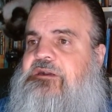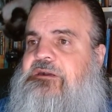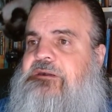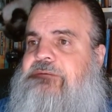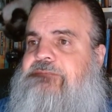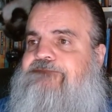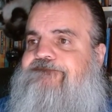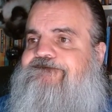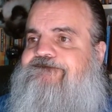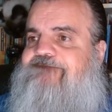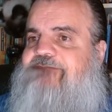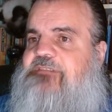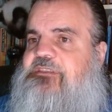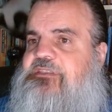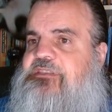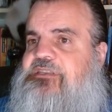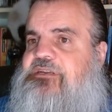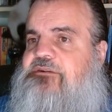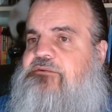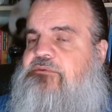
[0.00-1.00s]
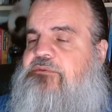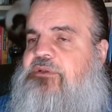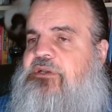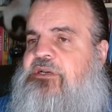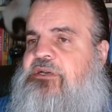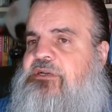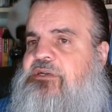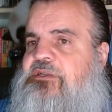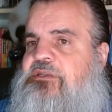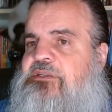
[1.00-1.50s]
Um, now,
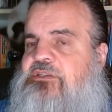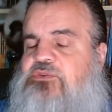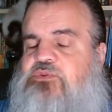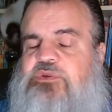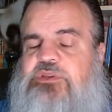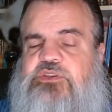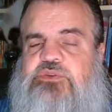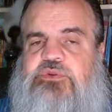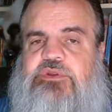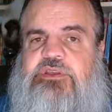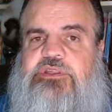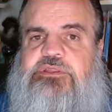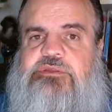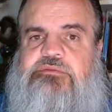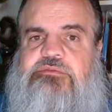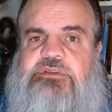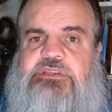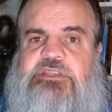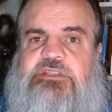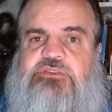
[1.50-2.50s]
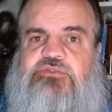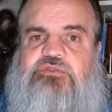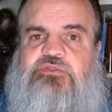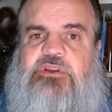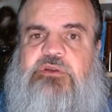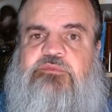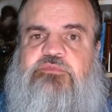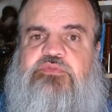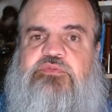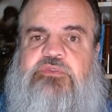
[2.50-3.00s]
uh, in 2023,
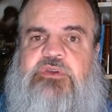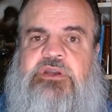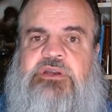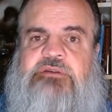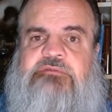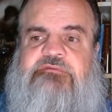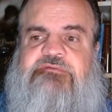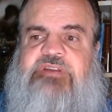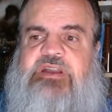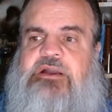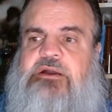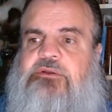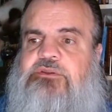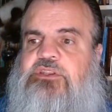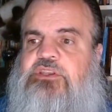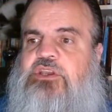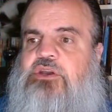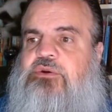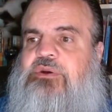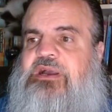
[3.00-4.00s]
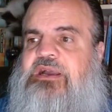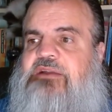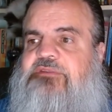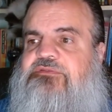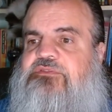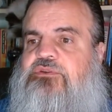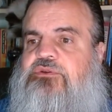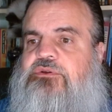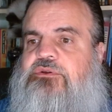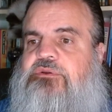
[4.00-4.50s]
Trump uh, vowed to go
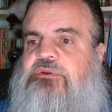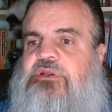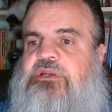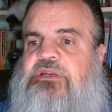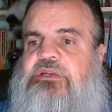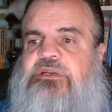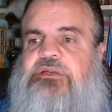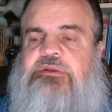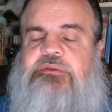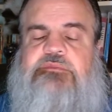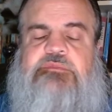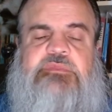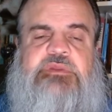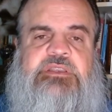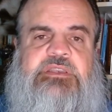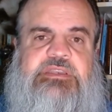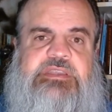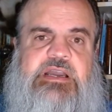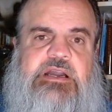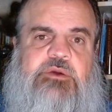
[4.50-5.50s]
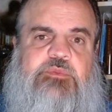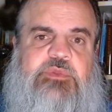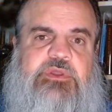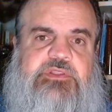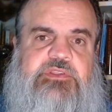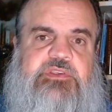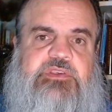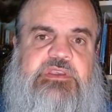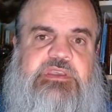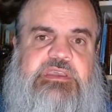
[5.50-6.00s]
after uh,
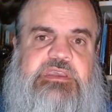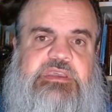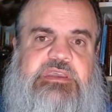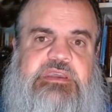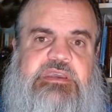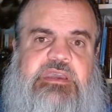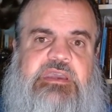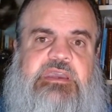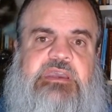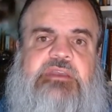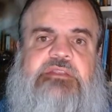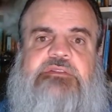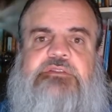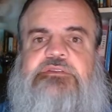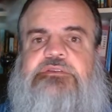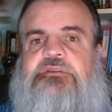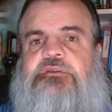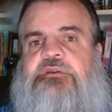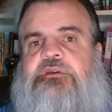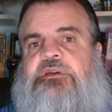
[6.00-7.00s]
endowments, and